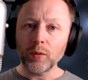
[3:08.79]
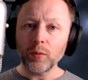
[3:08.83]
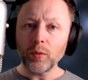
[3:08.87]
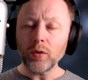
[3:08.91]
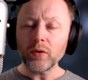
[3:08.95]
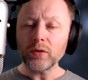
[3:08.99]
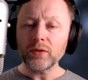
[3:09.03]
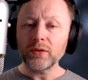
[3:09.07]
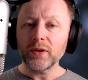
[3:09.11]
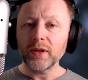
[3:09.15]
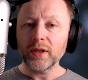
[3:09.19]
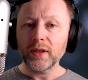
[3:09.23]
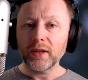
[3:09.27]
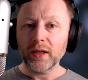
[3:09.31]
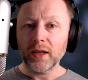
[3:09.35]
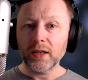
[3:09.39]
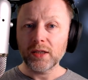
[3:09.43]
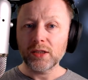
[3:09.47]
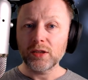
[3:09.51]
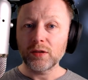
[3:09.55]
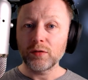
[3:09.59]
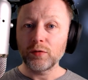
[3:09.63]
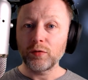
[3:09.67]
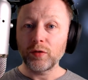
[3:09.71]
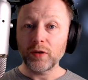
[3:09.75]
He walked to the
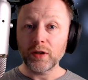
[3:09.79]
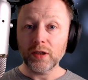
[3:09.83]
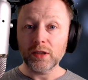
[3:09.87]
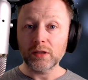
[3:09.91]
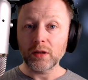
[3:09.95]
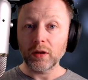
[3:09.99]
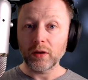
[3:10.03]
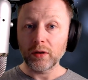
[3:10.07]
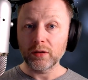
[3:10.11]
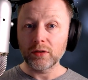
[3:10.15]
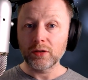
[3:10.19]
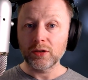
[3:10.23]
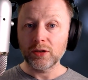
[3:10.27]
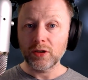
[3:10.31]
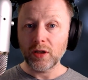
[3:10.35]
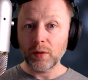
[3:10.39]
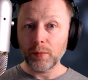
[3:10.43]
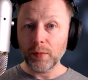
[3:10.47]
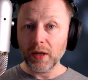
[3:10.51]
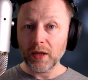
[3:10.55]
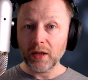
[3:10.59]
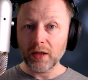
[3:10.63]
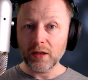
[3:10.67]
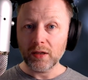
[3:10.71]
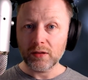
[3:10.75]
kitchen for his lunch,
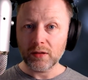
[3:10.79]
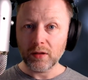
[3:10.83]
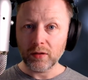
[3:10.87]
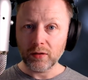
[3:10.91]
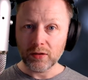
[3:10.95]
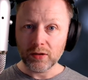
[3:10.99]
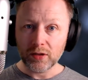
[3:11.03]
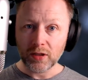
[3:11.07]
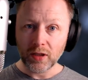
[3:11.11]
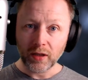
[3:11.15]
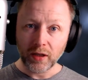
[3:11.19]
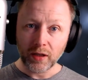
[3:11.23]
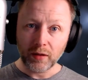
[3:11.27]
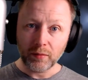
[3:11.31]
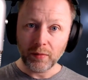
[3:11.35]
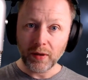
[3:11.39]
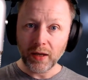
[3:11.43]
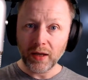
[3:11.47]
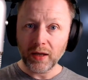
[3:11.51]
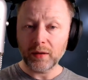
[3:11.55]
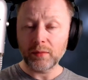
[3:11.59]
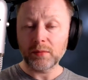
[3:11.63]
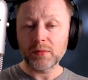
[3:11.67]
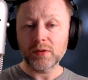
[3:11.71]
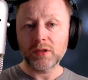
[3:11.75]
to make his lunch. He
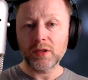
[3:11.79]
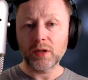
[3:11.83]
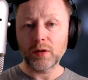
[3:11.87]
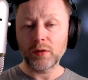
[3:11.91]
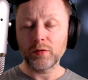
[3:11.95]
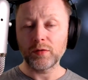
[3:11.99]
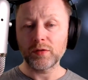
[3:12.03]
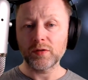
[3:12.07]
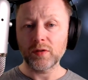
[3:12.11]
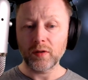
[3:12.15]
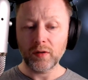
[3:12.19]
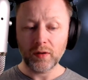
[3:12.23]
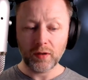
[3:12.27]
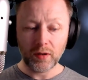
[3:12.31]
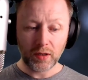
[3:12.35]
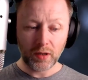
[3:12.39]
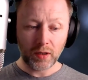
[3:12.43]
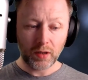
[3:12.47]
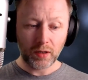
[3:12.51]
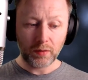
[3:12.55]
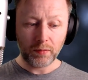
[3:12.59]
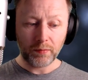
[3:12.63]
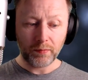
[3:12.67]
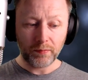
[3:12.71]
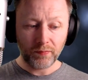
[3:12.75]
liked making himself
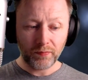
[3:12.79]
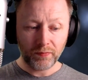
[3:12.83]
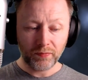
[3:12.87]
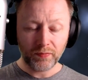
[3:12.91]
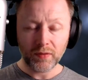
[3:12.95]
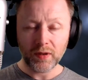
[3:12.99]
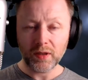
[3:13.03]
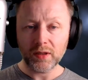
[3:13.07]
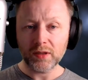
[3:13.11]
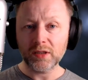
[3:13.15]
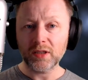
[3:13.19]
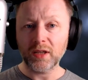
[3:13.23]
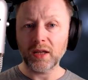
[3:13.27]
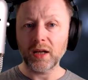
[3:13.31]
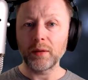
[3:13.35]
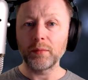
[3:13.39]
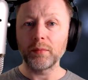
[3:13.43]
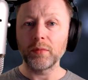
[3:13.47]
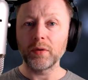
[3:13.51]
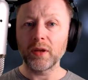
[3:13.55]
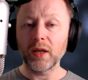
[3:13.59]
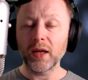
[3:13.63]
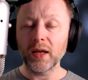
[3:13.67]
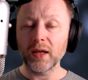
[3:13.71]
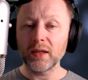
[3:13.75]
uh,
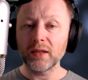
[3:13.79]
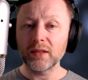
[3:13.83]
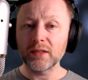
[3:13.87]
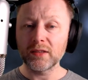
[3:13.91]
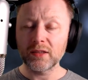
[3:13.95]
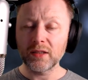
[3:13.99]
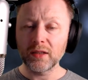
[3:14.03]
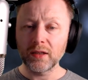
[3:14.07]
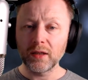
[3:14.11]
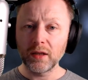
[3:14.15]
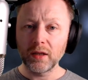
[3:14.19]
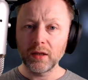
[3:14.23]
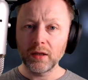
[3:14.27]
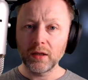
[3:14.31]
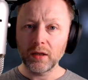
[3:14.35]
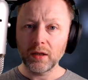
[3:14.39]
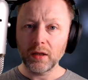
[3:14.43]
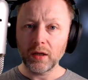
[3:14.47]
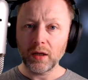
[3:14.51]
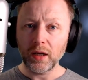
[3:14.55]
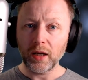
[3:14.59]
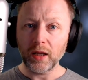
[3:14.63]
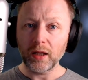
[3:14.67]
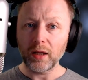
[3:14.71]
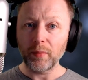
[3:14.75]
scrambled eggs
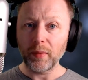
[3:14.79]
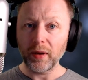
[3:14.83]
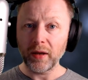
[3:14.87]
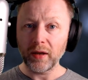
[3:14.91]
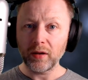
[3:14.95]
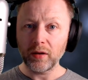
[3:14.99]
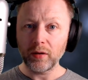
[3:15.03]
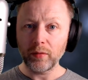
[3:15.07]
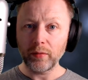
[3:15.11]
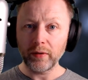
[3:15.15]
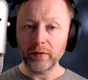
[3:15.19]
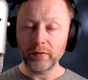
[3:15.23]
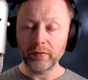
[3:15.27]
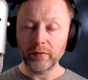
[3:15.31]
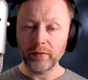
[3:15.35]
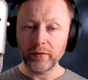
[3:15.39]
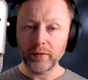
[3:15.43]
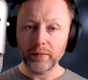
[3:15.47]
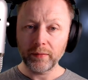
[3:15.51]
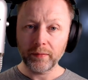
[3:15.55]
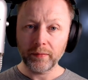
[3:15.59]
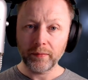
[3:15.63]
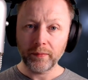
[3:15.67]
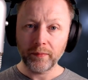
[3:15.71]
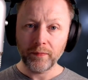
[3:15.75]
in the
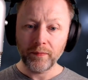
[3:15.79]
microwave.